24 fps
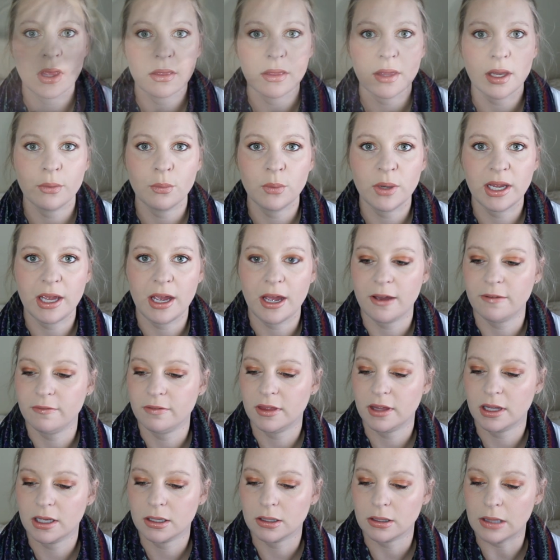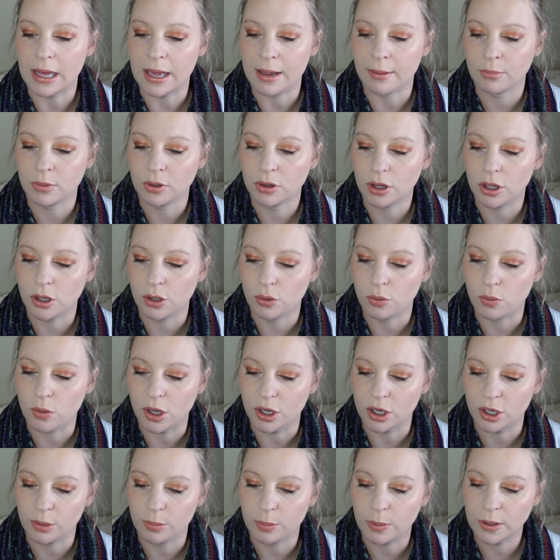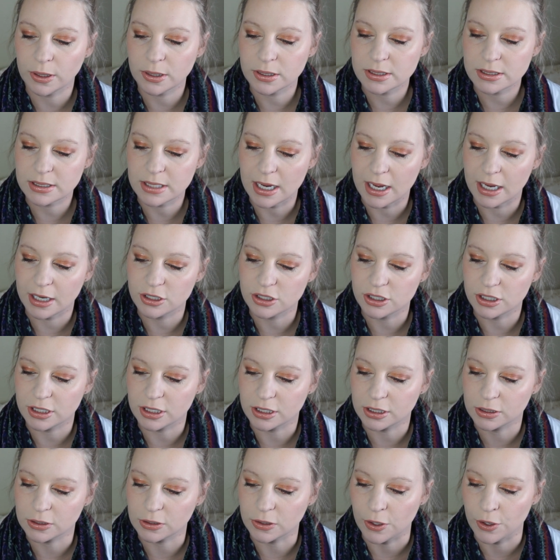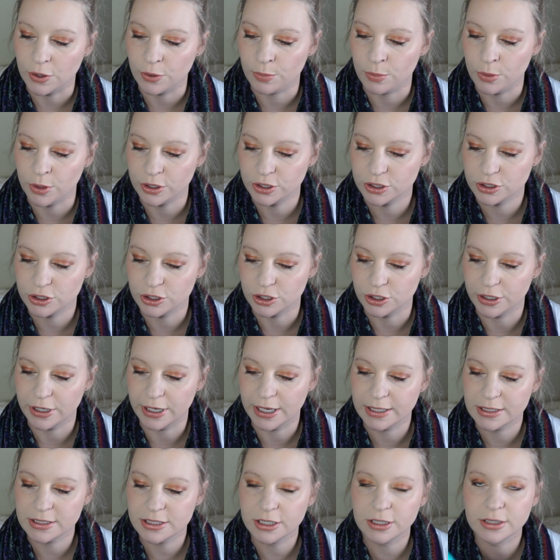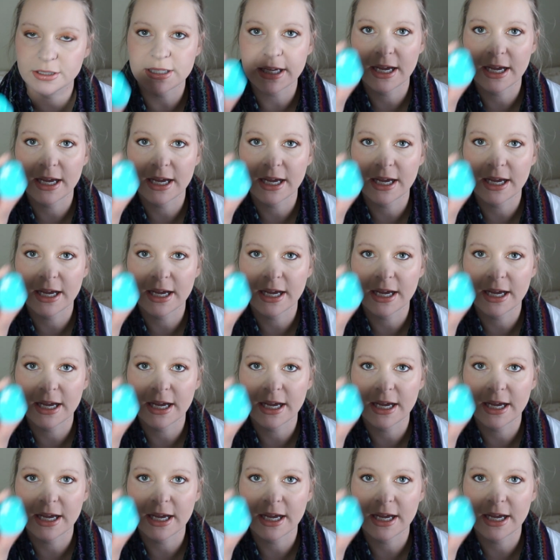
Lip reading: Then we have the Glam Glow Water Burst Hydrated Glow Moisturizer.